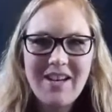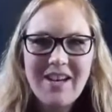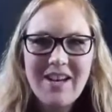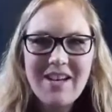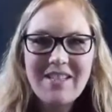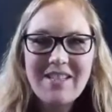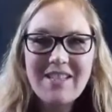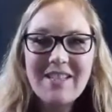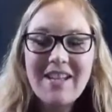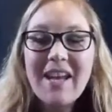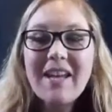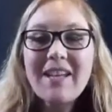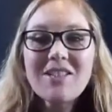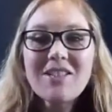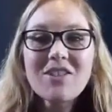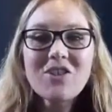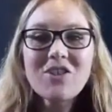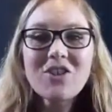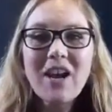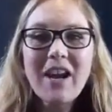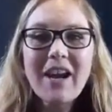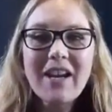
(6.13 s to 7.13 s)
Today's
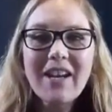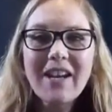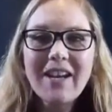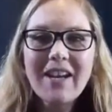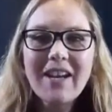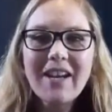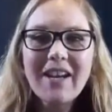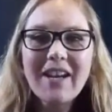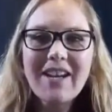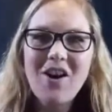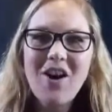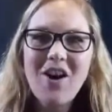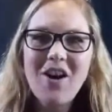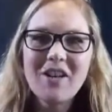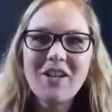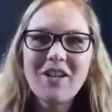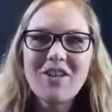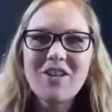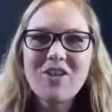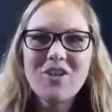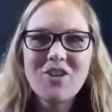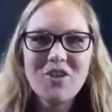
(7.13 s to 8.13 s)
training is on
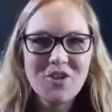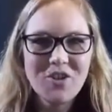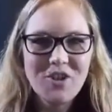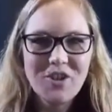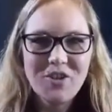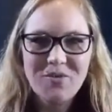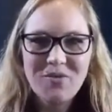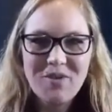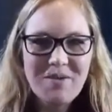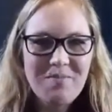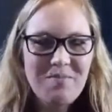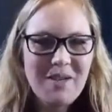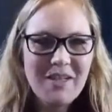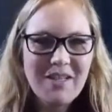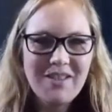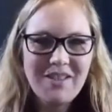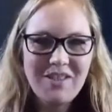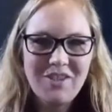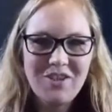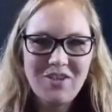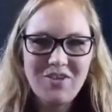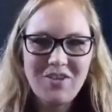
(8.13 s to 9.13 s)
Nursery
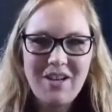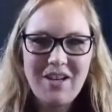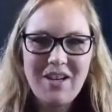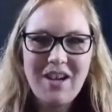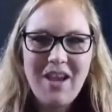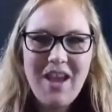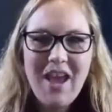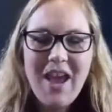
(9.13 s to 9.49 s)
Ministry,